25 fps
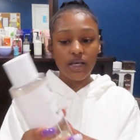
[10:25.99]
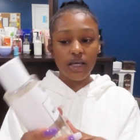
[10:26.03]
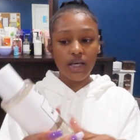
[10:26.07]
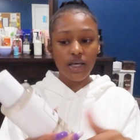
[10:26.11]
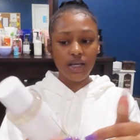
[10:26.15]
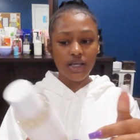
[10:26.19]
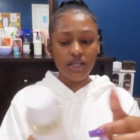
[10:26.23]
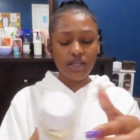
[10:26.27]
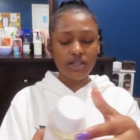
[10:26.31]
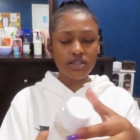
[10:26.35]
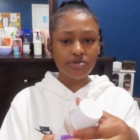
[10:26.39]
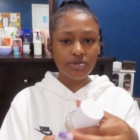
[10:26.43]

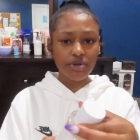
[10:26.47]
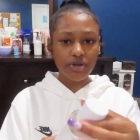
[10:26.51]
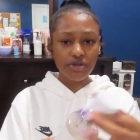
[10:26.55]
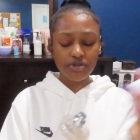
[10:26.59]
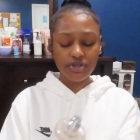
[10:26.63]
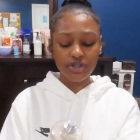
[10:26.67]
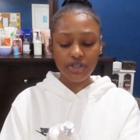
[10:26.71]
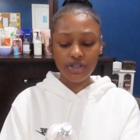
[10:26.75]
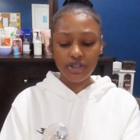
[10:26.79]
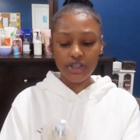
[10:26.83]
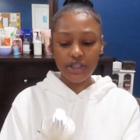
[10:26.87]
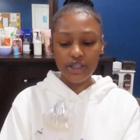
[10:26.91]
And it smells
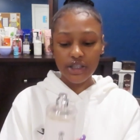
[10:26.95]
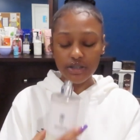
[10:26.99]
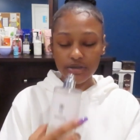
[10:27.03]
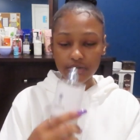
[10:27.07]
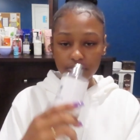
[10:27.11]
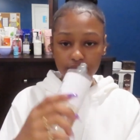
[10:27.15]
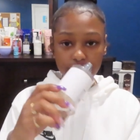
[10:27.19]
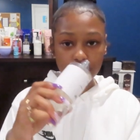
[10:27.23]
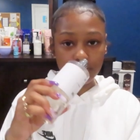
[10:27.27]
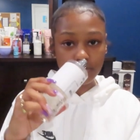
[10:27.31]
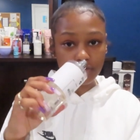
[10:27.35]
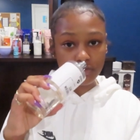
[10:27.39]
good
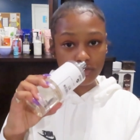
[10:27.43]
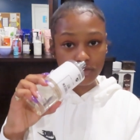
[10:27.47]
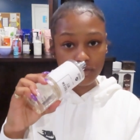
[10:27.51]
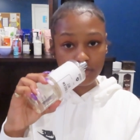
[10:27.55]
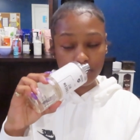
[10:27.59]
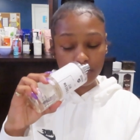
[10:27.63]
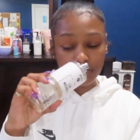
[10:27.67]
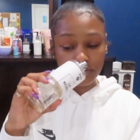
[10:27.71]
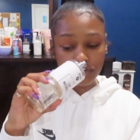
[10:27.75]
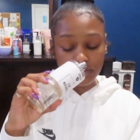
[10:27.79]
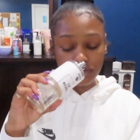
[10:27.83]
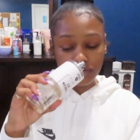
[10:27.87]

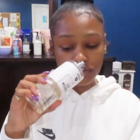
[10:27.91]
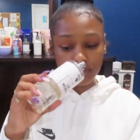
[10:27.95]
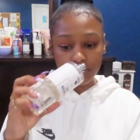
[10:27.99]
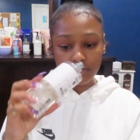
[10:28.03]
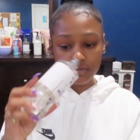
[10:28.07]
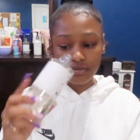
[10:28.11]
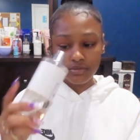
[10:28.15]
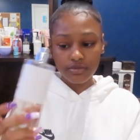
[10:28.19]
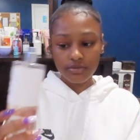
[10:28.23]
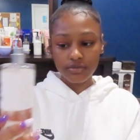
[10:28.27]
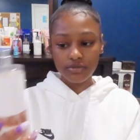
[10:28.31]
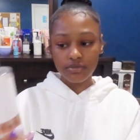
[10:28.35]

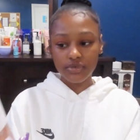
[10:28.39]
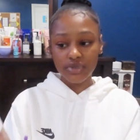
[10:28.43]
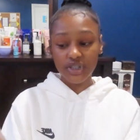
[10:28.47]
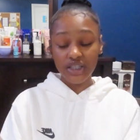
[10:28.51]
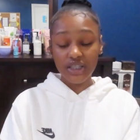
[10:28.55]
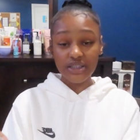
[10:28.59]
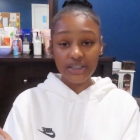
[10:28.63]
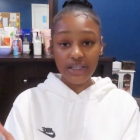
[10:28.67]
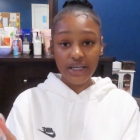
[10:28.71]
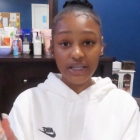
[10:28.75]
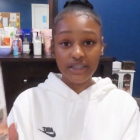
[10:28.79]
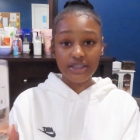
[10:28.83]

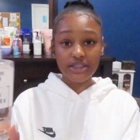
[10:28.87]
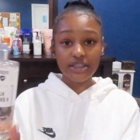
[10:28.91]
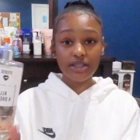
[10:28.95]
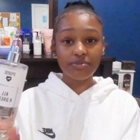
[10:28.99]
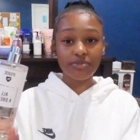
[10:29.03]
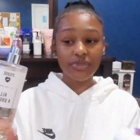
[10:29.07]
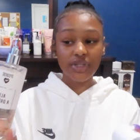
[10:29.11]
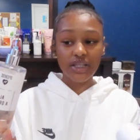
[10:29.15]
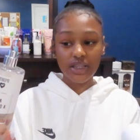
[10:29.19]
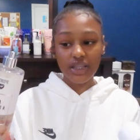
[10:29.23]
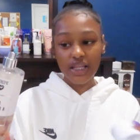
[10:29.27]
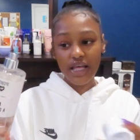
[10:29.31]
it's like
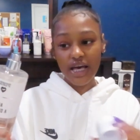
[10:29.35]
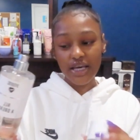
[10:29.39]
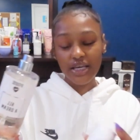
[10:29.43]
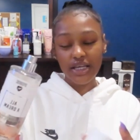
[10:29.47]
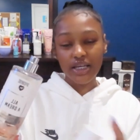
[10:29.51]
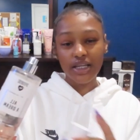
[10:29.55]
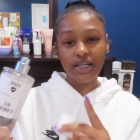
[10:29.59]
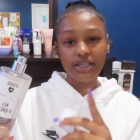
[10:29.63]
something light.